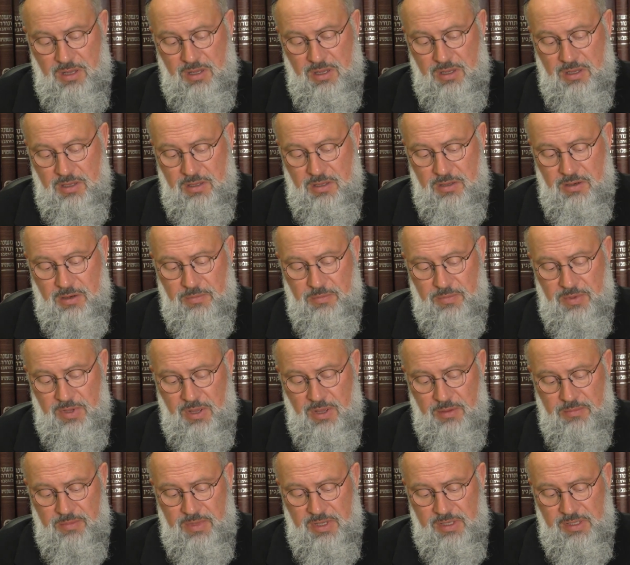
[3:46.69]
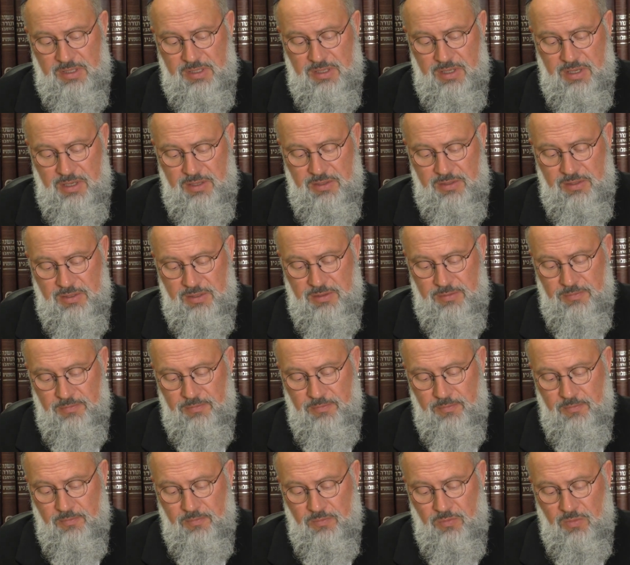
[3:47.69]
Uh, Rabbi Amir says,
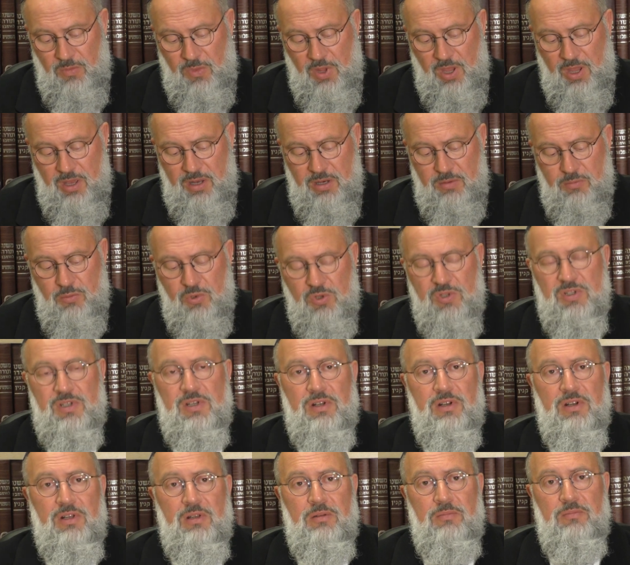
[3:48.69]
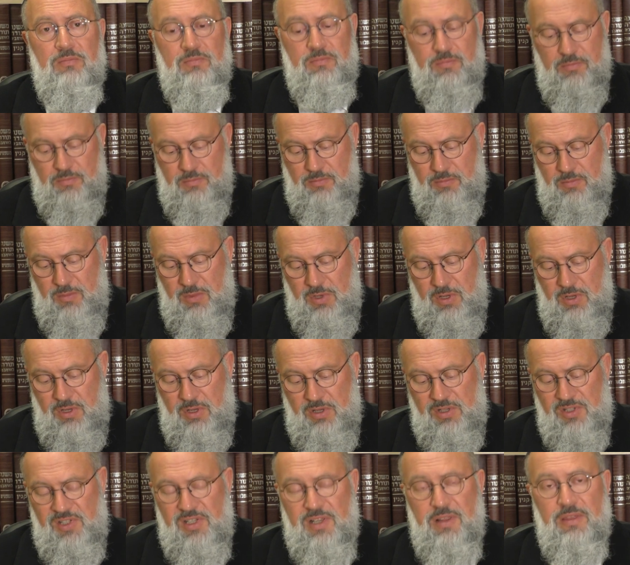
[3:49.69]
En Mosarim
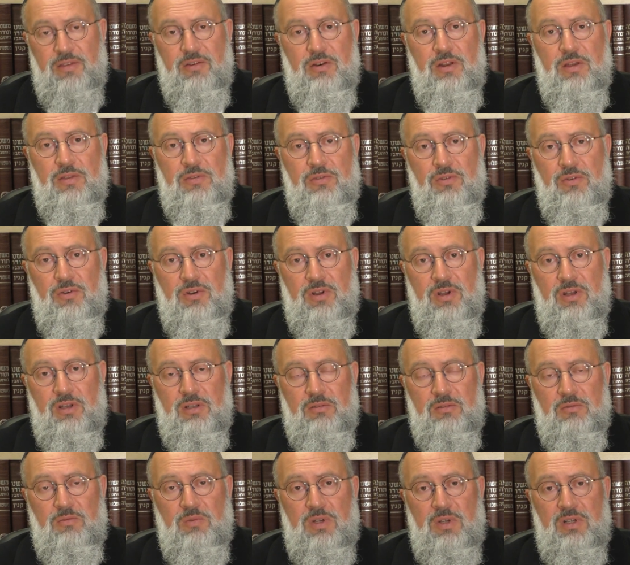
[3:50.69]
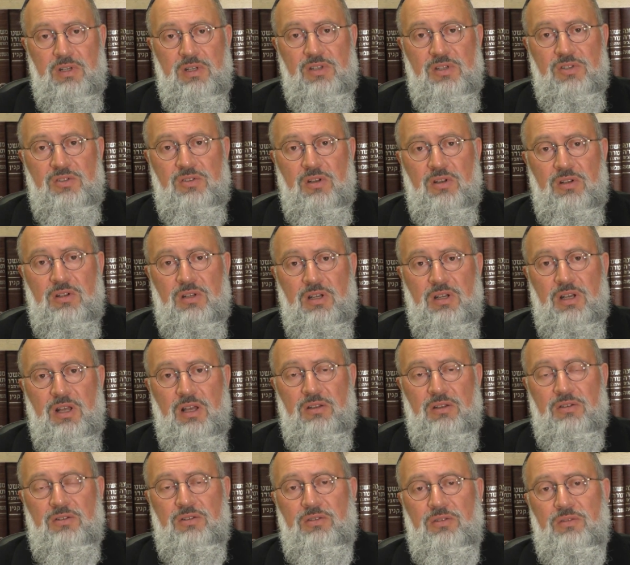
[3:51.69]
Sitre Torah, one is not
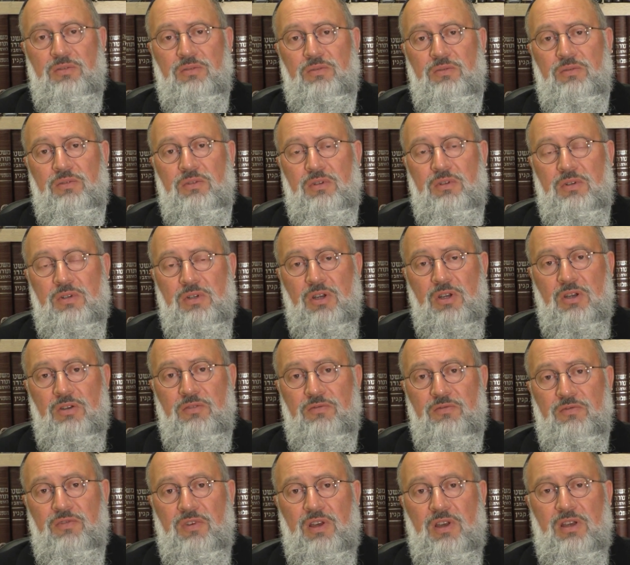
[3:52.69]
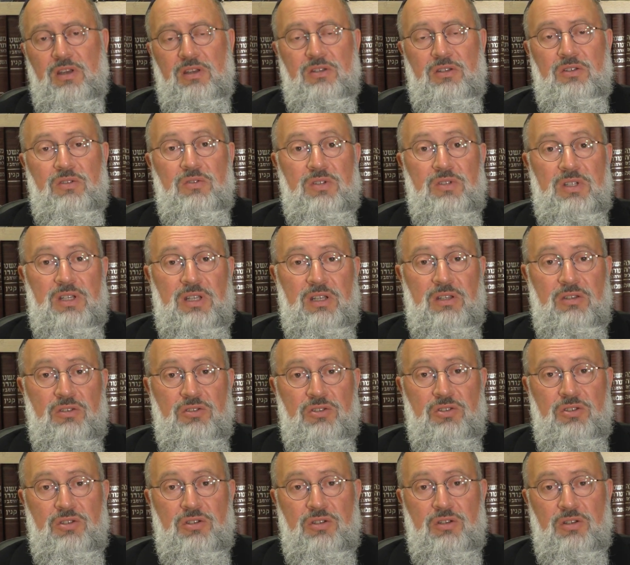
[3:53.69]
allowed to convey, to
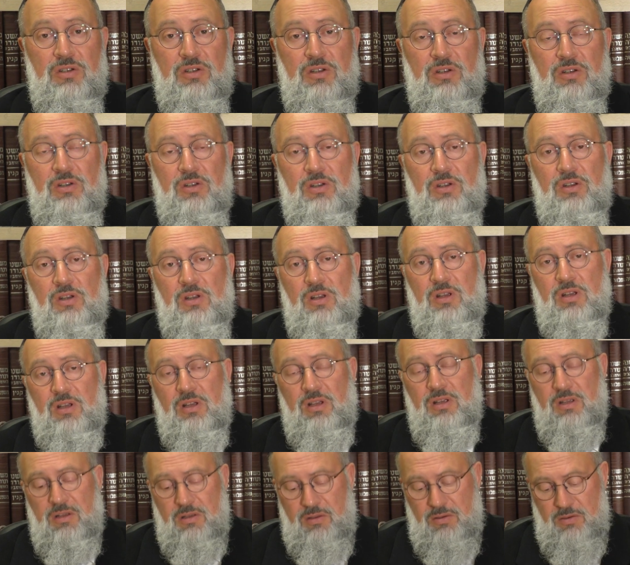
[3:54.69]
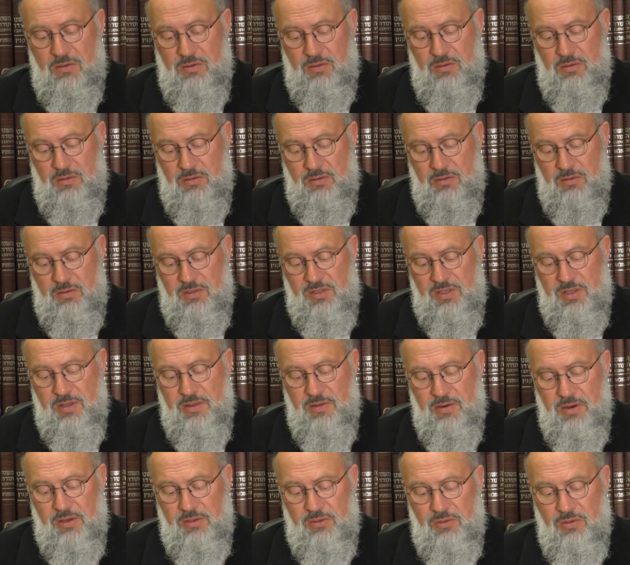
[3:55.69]
teach uh,
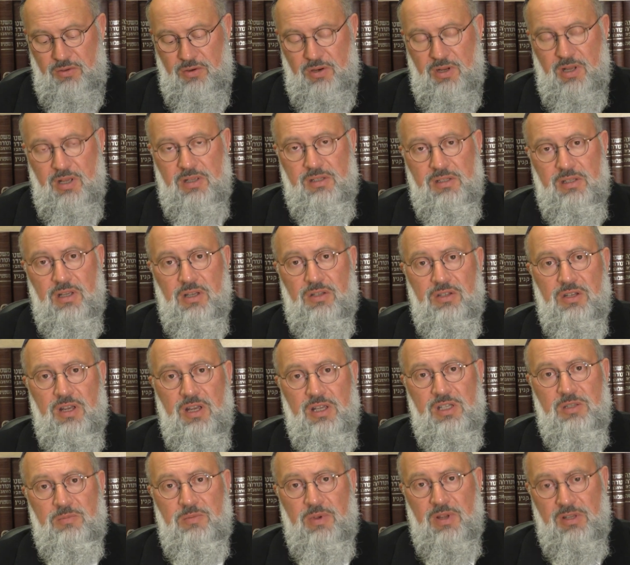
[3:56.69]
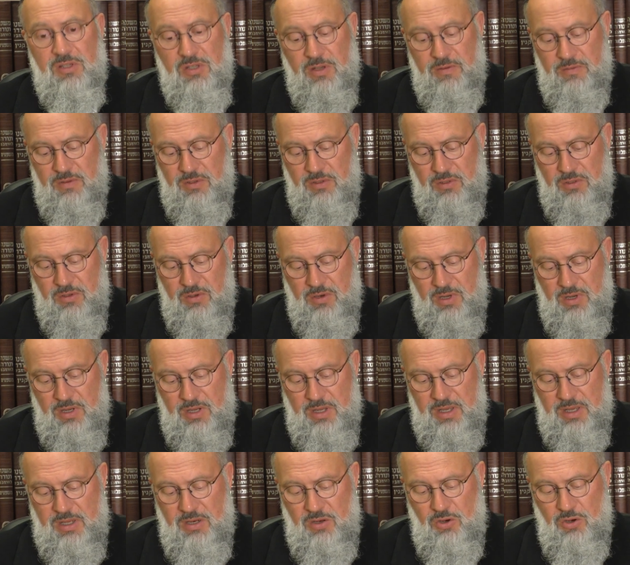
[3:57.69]
Torah, such aspects of the
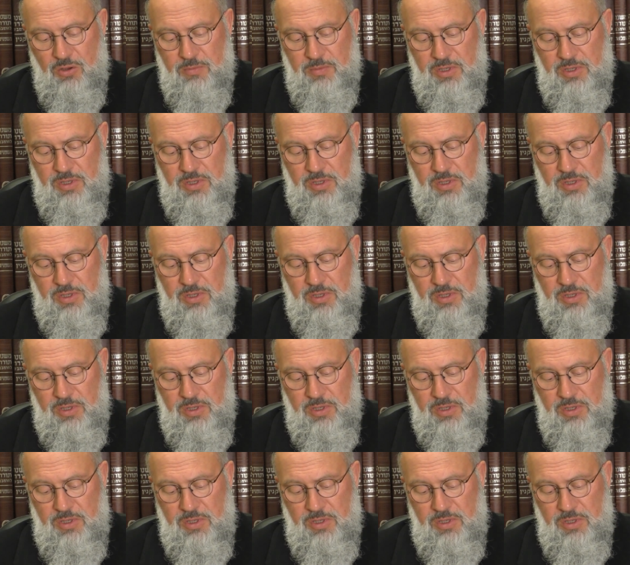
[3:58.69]
Torah, in